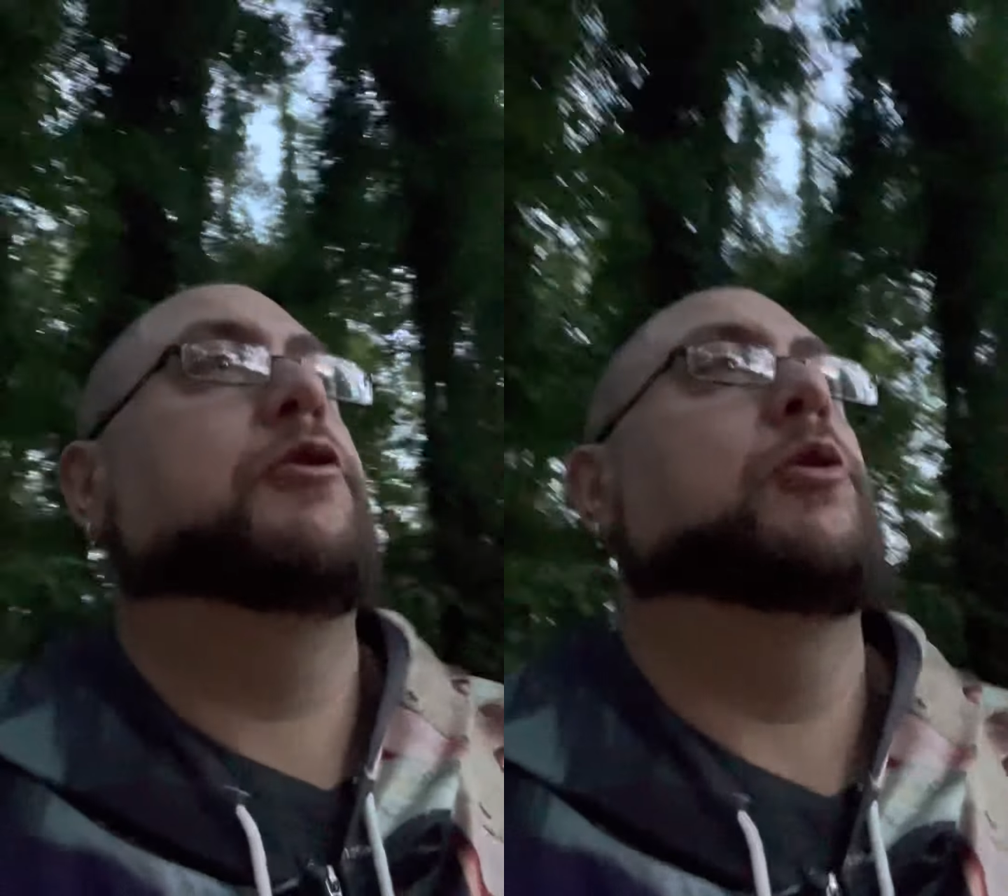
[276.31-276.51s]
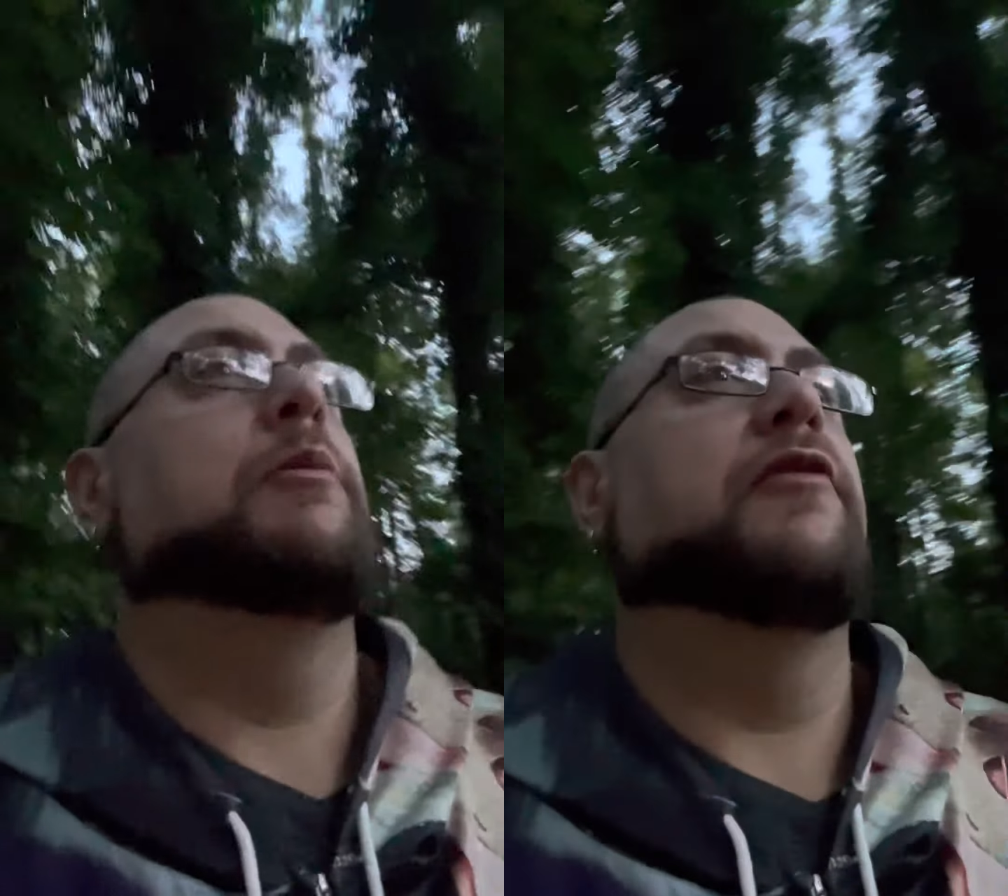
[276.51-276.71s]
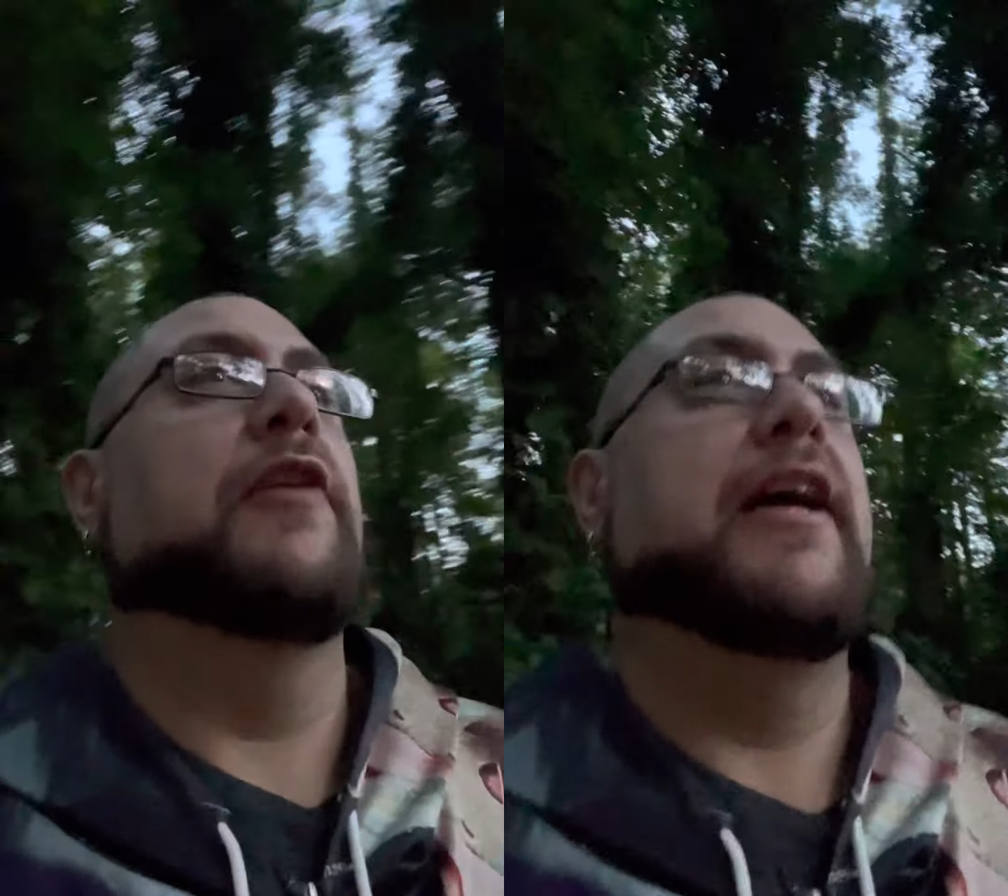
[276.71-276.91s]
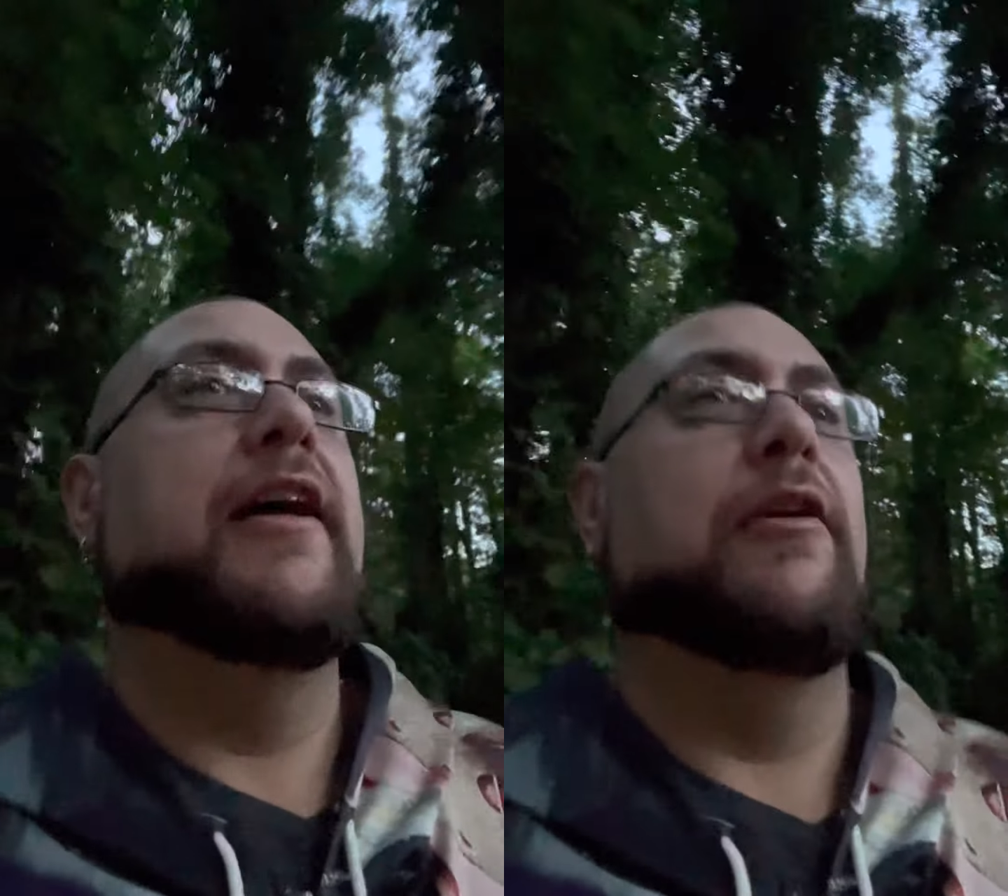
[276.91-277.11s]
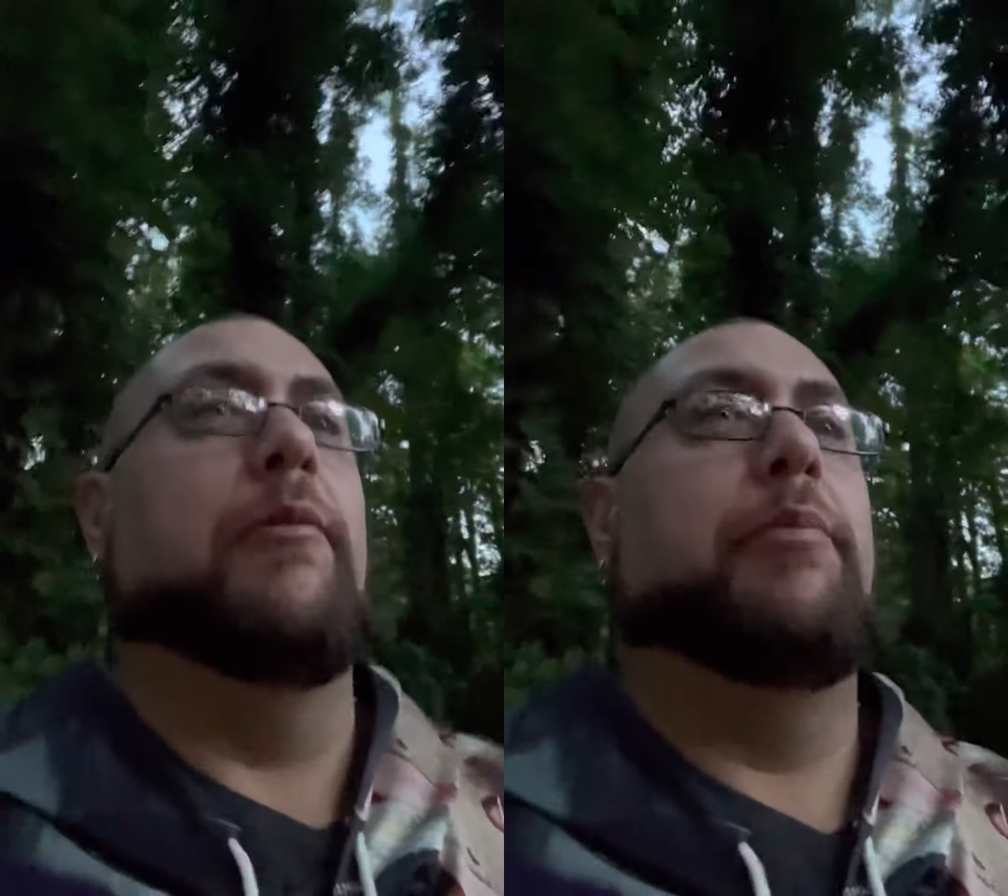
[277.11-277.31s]
to him for
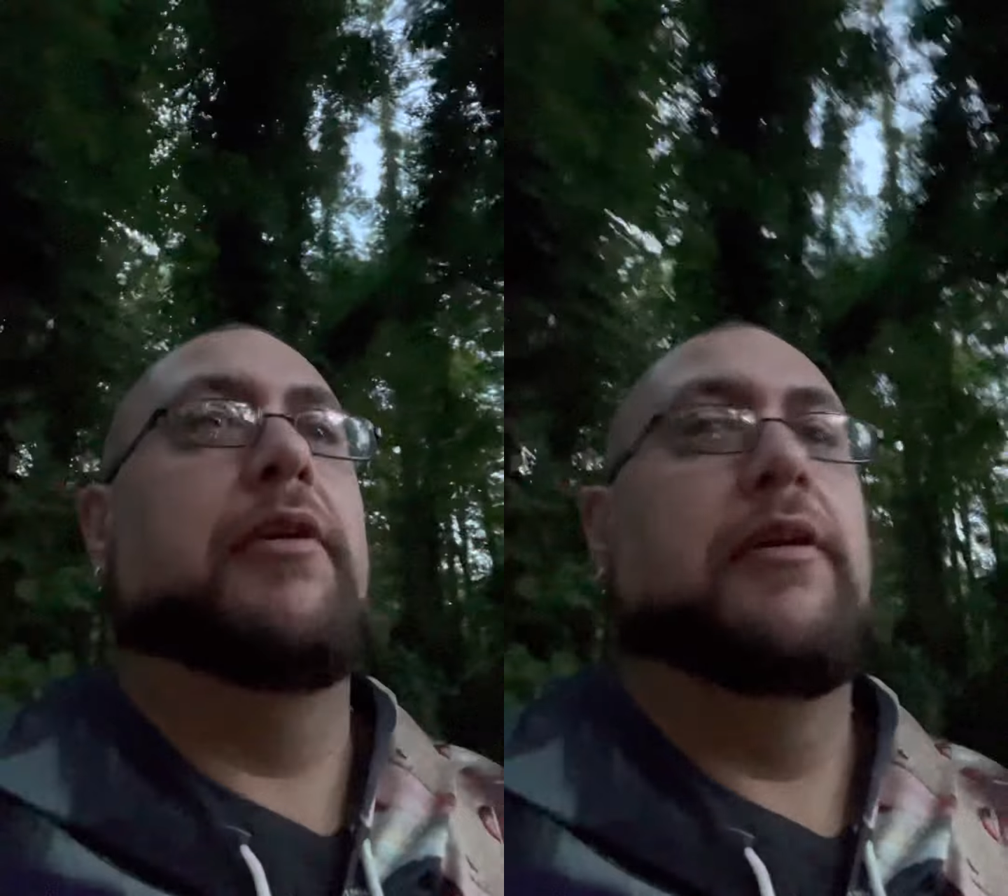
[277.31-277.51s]
help,